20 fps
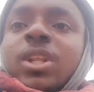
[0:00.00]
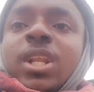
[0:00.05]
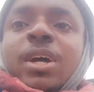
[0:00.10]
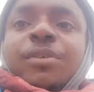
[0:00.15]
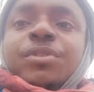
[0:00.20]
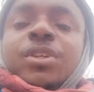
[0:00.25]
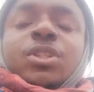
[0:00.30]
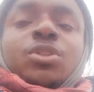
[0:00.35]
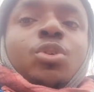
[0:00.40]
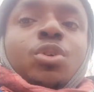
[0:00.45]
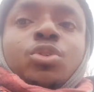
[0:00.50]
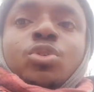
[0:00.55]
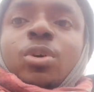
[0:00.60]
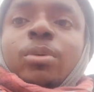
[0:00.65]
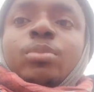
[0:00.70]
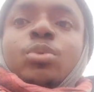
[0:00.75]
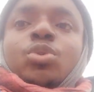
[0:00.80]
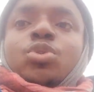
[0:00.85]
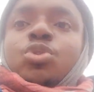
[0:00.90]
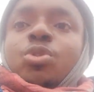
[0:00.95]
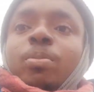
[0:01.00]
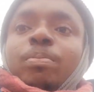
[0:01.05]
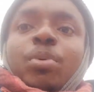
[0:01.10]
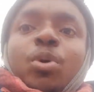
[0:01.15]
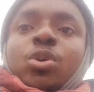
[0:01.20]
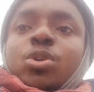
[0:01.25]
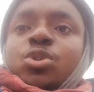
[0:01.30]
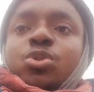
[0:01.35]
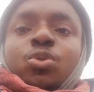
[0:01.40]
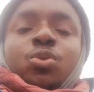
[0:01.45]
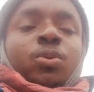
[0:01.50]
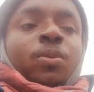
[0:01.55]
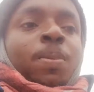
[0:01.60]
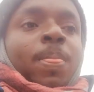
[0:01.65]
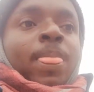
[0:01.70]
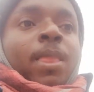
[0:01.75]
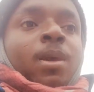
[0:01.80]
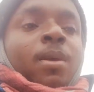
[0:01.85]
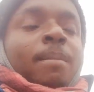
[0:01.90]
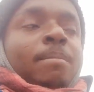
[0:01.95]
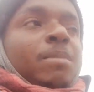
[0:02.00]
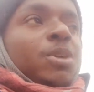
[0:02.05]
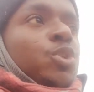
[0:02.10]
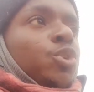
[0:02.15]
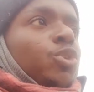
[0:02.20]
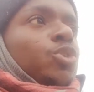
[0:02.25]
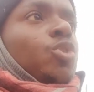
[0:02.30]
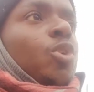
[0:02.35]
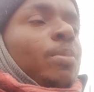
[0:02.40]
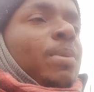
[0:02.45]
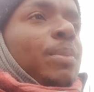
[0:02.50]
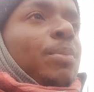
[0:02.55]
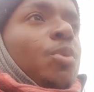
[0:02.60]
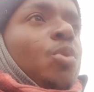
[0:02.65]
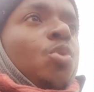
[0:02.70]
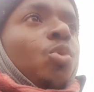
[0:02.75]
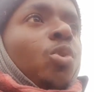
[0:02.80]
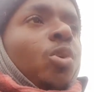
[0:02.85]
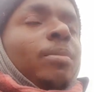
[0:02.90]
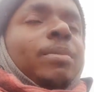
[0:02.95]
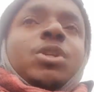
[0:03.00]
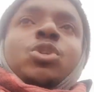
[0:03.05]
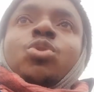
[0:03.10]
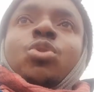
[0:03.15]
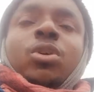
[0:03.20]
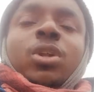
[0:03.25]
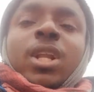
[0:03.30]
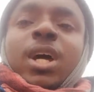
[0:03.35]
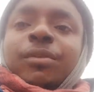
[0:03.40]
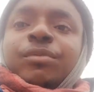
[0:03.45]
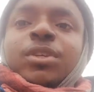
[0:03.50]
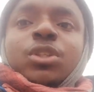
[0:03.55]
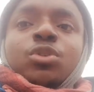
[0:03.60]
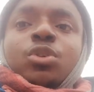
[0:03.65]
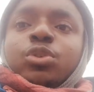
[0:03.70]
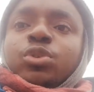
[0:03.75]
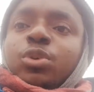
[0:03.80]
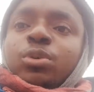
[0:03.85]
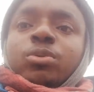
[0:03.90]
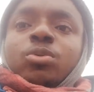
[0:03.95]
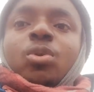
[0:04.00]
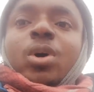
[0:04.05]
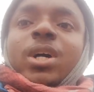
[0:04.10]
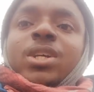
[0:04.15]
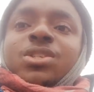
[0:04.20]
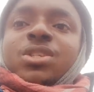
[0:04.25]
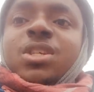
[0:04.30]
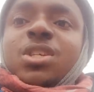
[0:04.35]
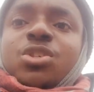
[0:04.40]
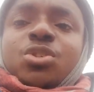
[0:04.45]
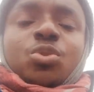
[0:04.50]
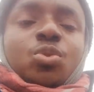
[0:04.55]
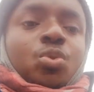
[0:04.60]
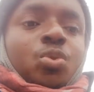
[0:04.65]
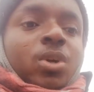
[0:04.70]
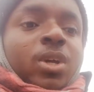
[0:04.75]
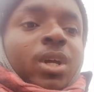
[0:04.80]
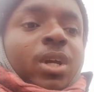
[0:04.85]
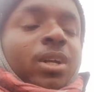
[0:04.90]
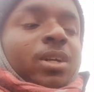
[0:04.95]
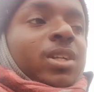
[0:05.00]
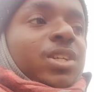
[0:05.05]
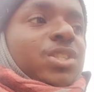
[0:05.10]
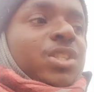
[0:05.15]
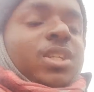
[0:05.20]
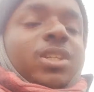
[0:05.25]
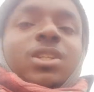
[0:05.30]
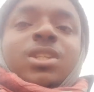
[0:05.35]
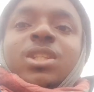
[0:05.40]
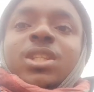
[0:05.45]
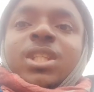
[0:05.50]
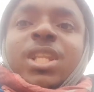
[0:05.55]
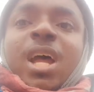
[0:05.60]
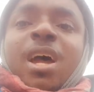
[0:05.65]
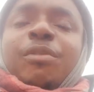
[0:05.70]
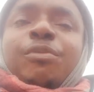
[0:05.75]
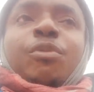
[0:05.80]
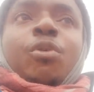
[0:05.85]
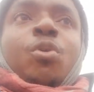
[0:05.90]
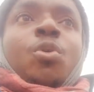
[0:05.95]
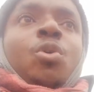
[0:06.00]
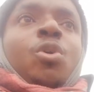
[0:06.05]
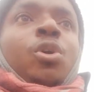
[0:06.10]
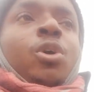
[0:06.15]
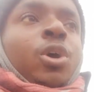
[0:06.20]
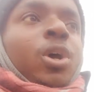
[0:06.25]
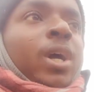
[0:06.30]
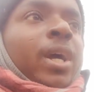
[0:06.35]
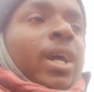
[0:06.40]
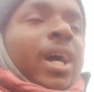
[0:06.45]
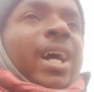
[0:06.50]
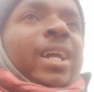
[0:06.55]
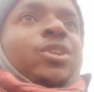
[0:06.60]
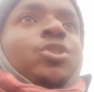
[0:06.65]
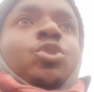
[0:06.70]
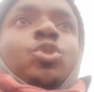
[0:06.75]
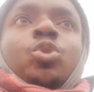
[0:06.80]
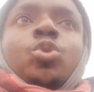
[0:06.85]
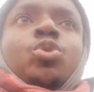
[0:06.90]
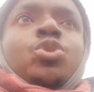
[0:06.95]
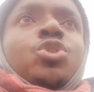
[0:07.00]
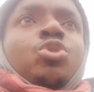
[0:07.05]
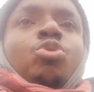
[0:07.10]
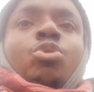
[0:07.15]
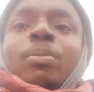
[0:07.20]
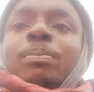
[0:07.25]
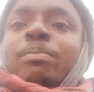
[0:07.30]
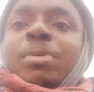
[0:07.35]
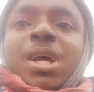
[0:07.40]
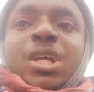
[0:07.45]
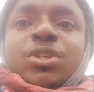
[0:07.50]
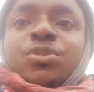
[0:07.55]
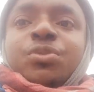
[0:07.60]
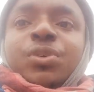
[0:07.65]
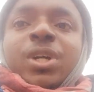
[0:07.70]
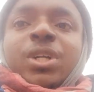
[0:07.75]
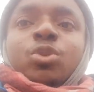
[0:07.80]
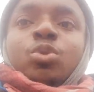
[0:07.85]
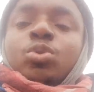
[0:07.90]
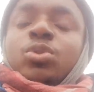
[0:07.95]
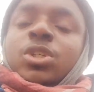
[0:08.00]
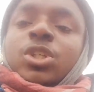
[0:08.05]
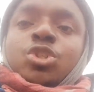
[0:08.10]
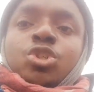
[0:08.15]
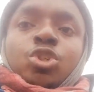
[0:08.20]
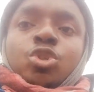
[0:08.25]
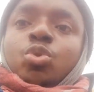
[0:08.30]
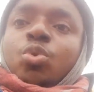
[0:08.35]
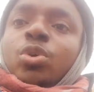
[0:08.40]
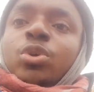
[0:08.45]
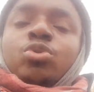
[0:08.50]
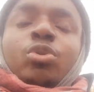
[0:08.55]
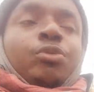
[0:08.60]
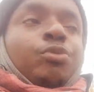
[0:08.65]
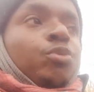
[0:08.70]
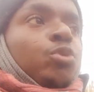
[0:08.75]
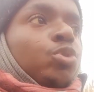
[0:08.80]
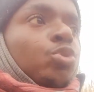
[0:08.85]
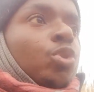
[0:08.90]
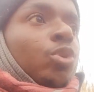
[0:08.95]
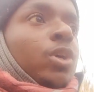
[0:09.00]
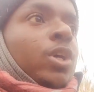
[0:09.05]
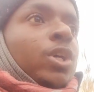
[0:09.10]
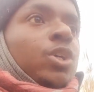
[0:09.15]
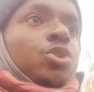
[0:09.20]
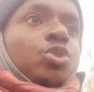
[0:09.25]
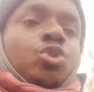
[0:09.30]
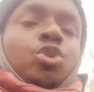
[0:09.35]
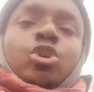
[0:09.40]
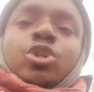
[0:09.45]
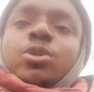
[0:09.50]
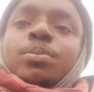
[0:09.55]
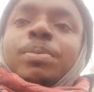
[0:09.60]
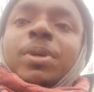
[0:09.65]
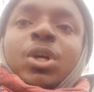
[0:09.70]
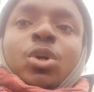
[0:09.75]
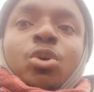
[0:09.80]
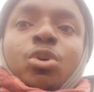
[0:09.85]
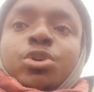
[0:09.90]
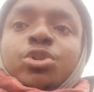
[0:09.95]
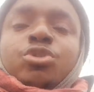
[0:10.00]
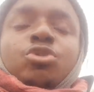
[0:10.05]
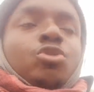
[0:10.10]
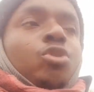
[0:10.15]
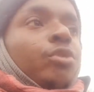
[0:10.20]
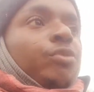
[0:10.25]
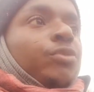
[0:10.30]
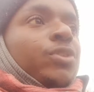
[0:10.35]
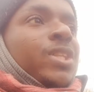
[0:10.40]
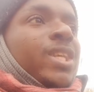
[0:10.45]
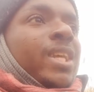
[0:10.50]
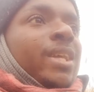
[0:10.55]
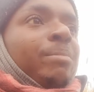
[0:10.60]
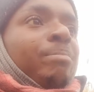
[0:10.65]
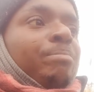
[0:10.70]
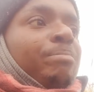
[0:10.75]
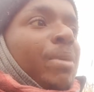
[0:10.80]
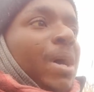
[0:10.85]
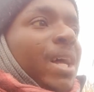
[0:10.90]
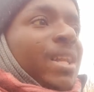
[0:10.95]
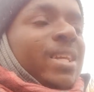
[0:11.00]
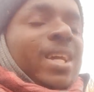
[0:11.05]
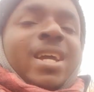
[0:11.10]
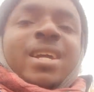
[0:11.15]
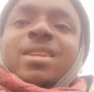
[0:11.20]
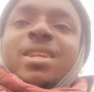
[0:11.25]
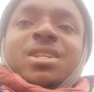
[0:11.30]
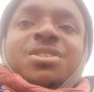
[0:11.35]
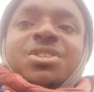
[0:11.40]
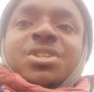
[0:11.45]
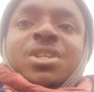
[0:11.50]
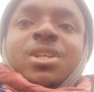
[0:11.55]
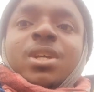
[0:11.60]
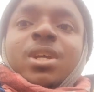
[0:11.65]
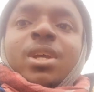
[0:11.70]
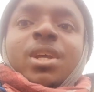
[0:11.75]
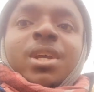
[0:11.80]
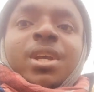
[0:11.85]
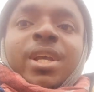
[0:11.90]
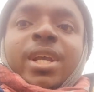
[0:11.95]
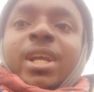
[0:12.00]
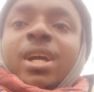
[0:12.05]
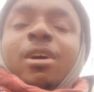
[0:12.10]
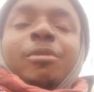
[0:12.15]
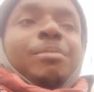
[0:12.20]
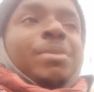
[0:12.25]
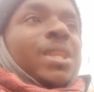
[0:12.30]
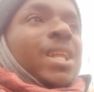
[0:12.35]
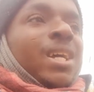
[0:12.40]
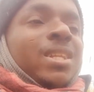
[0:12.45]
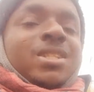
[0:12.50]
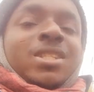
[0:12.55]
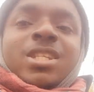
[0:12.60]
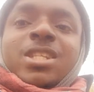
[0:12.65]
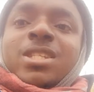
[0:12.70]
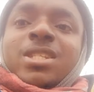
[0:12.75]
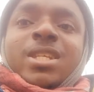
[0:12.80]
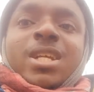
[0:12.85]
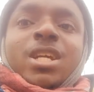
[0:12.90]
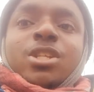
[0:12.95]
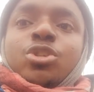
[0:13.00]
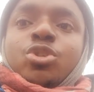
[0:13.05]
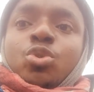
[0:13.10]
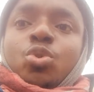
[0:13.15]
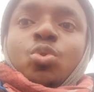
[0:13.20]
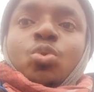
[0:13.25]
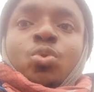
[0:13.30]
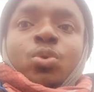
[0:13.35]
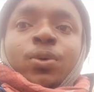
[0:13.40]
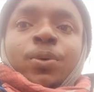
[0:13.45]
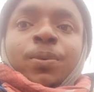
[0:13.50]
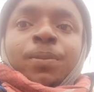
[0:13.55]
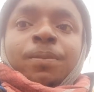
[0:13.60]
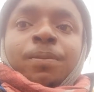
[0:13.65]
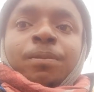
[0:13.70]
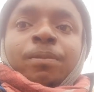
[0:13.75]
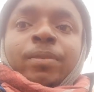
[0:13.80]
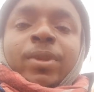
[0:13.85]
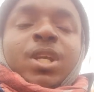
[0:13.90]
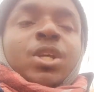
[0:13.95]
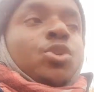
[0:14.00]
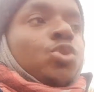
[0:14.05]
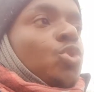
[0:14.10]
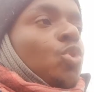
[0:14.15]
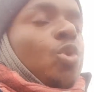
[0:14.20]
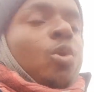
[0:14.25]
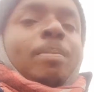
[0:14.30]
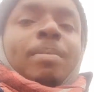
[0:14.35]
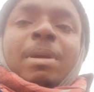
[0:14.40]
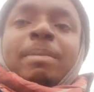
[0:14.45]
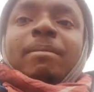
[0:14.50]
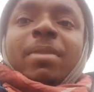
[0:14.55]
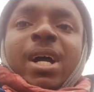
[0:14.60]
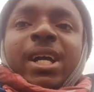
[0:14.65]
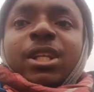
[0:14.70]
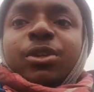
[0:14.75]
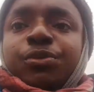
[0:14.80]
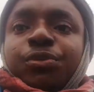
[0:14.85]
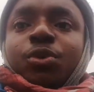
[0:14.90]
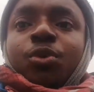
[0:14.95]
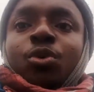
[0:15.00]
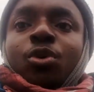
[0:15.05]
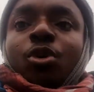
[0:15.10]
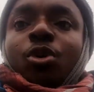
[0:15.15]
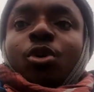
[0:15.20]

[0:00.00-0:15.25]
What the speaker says: life did not come to support you. Majority of people who come into your life did not come to assist you. Listen, devil can use your best friend to destroy your future just because of the bad energy he have been addicted to. So be mindful